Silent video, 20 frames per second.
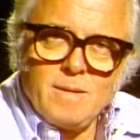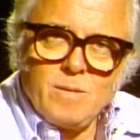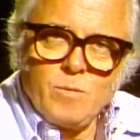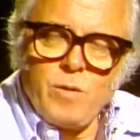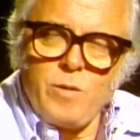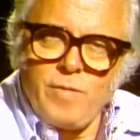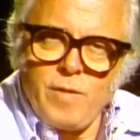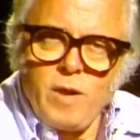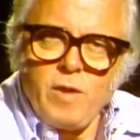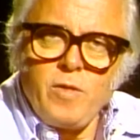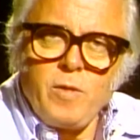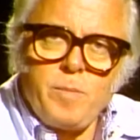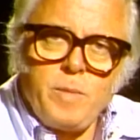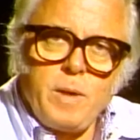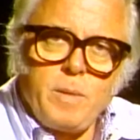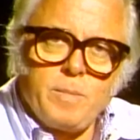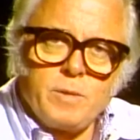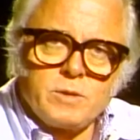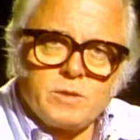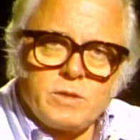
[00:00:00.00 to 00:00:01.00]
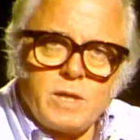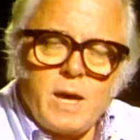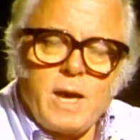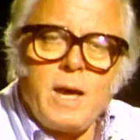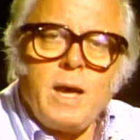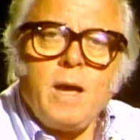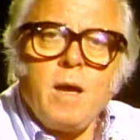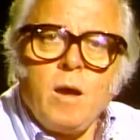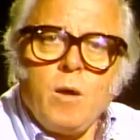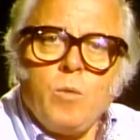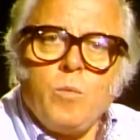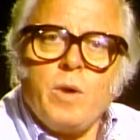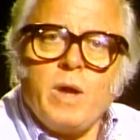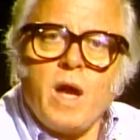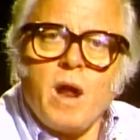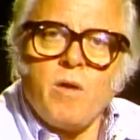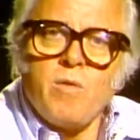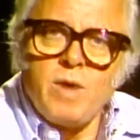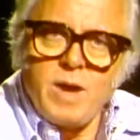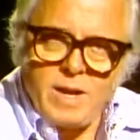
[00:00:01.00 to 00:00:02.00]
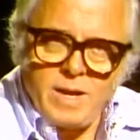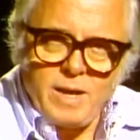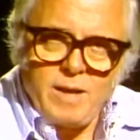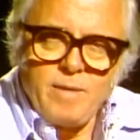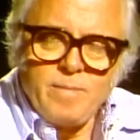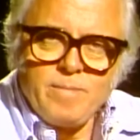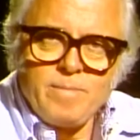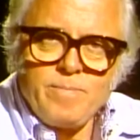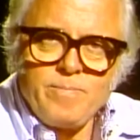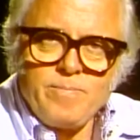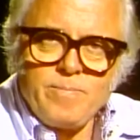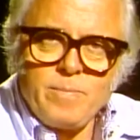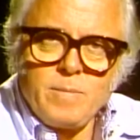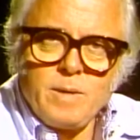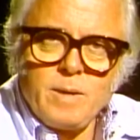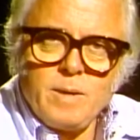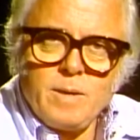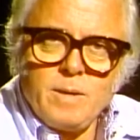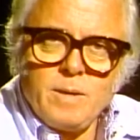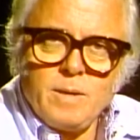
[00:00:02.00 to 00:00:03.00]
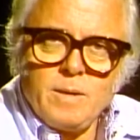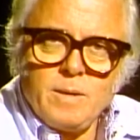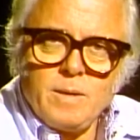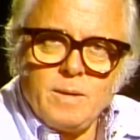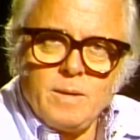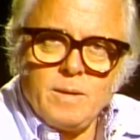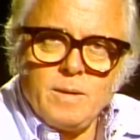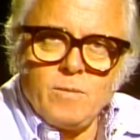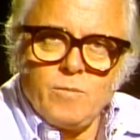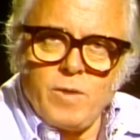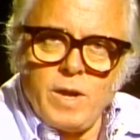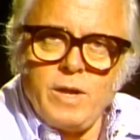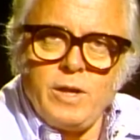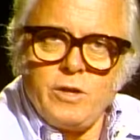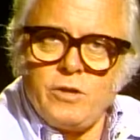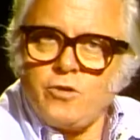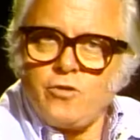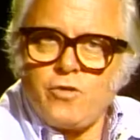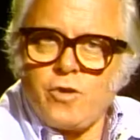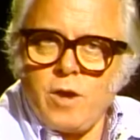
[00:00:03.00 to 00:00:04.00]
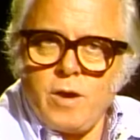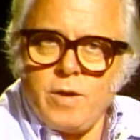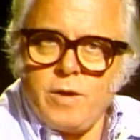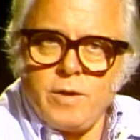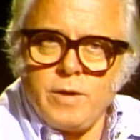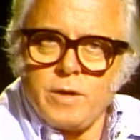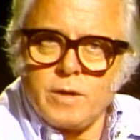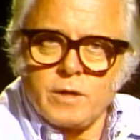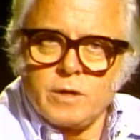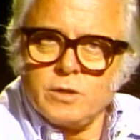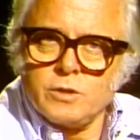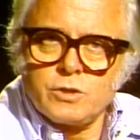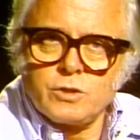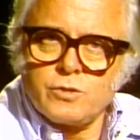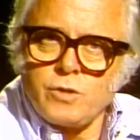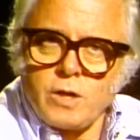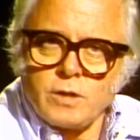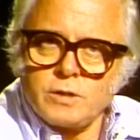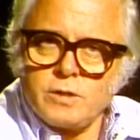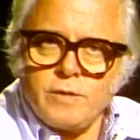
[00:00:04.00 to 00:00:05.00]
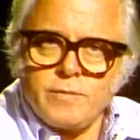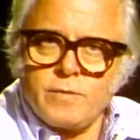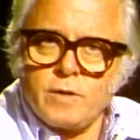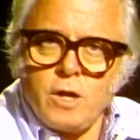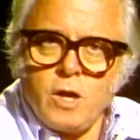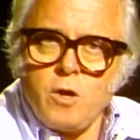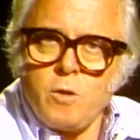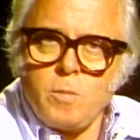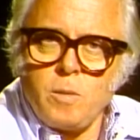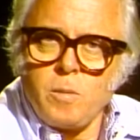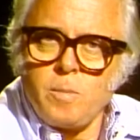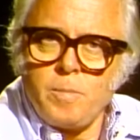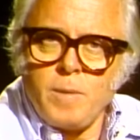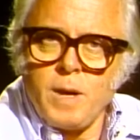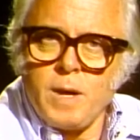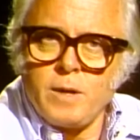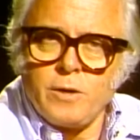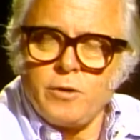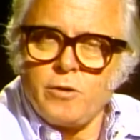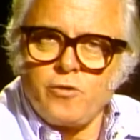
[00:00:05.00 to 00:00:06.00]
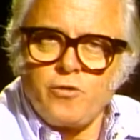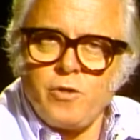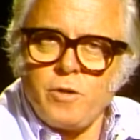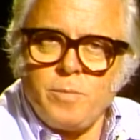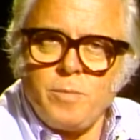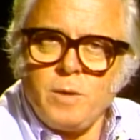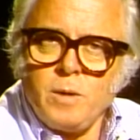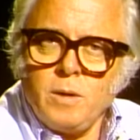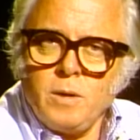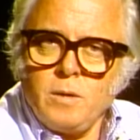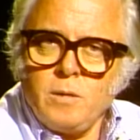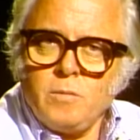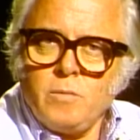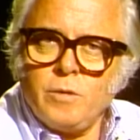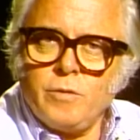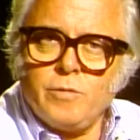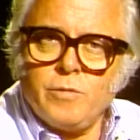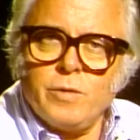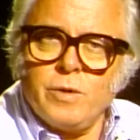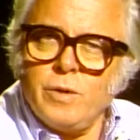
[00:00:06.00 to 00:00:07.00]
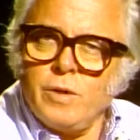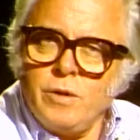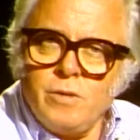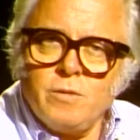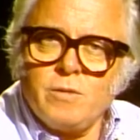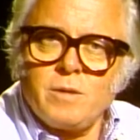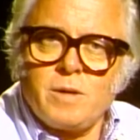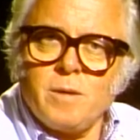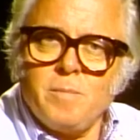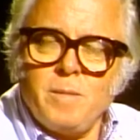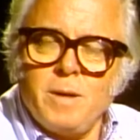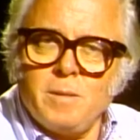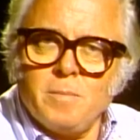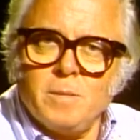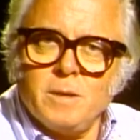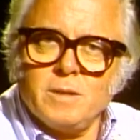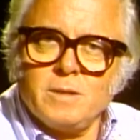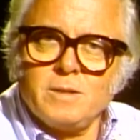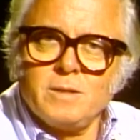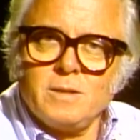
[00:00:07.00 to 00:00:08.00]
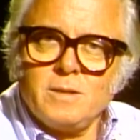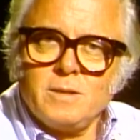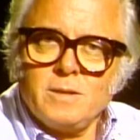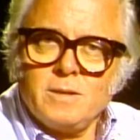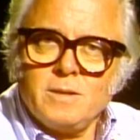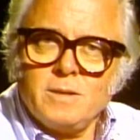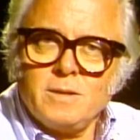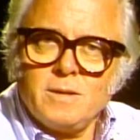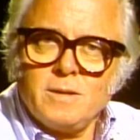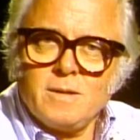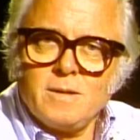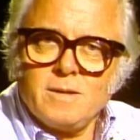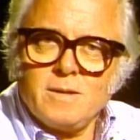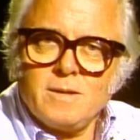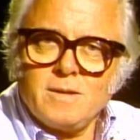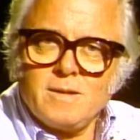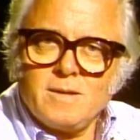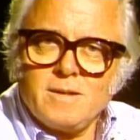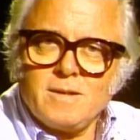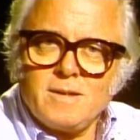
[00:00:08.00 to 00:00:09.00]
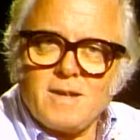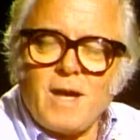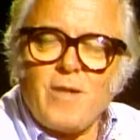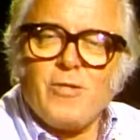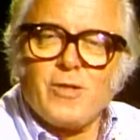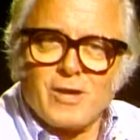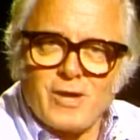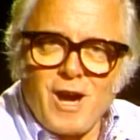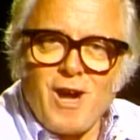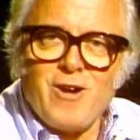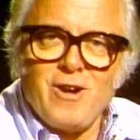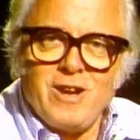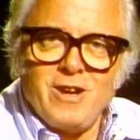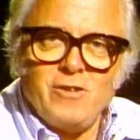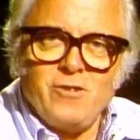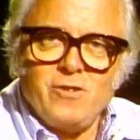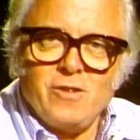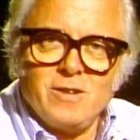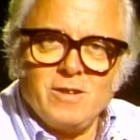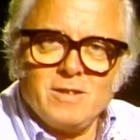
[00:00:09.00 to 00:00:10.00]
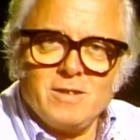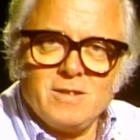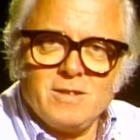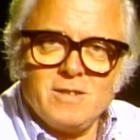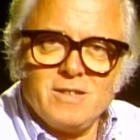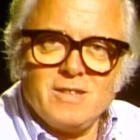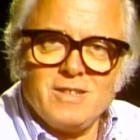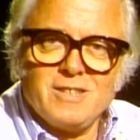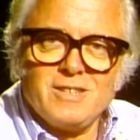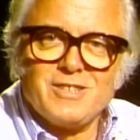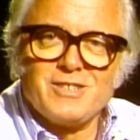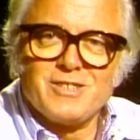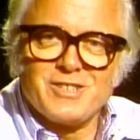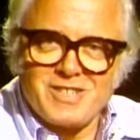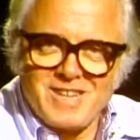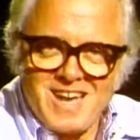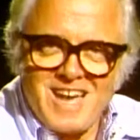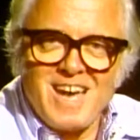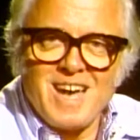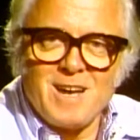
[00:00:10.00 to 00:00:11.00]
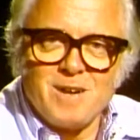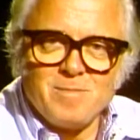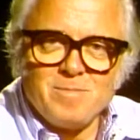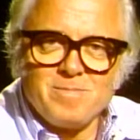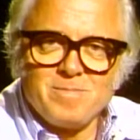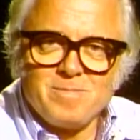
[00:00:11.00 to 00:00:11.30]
We've heard the people say, we are ready. Ready to share in a constructive global partnership with renewed commitment and the courage to care.